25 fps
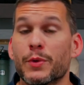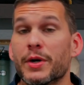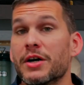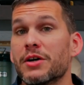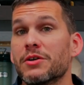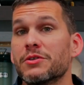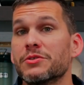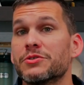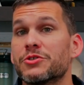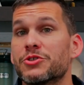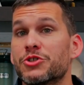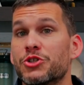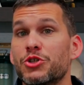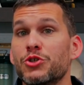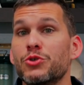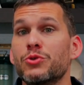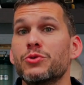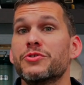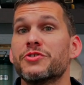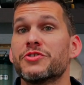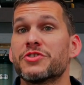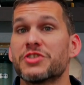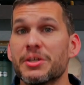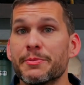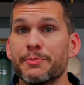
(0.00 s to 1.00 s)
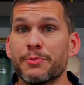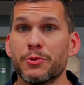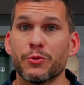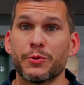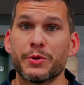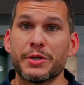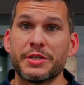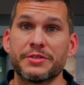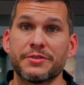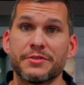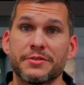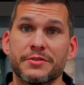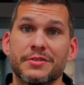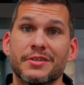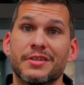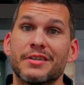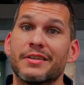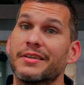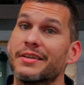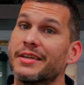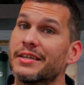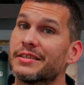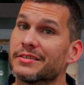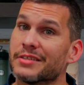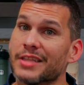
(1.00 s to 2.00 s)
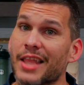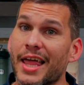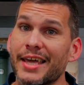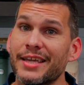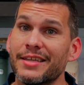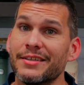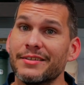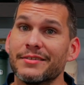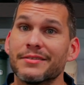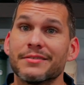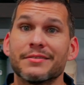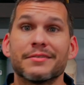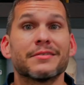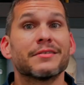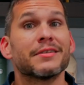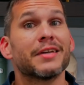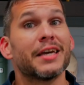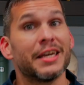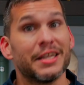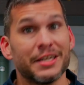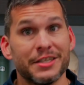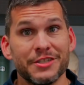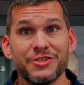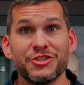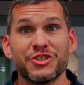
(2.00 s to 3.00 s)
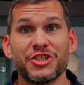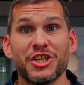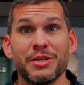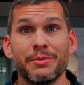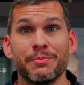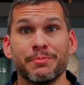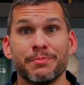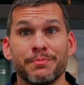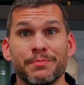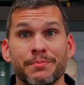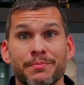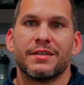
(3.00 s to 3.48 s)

Well, two simple reasons. It's light and it's cheap.